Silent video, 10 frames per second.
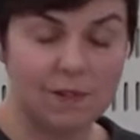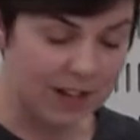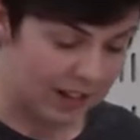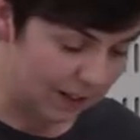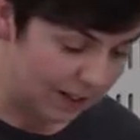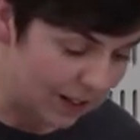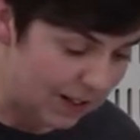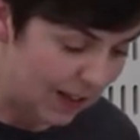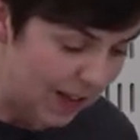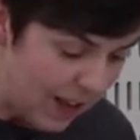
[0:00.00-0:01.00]
of legal
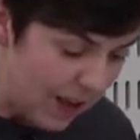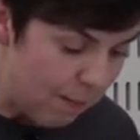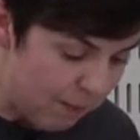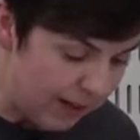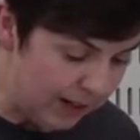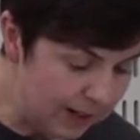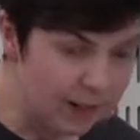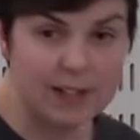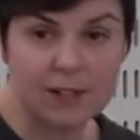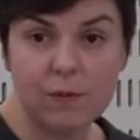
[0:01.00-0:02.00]
study, but it
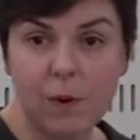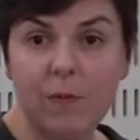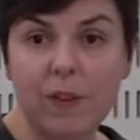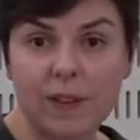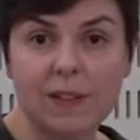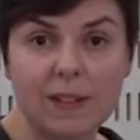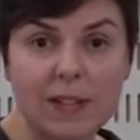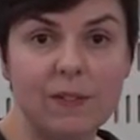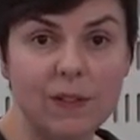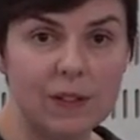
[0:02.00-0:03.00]
is of obvious
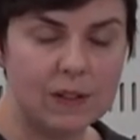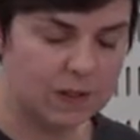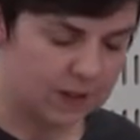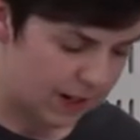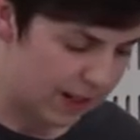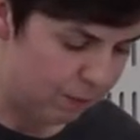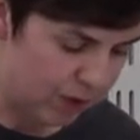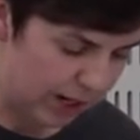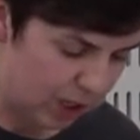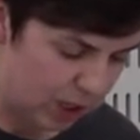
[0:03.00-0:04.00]
significance in the
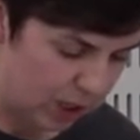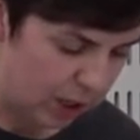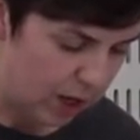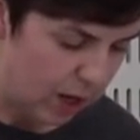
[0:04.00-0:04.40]
protection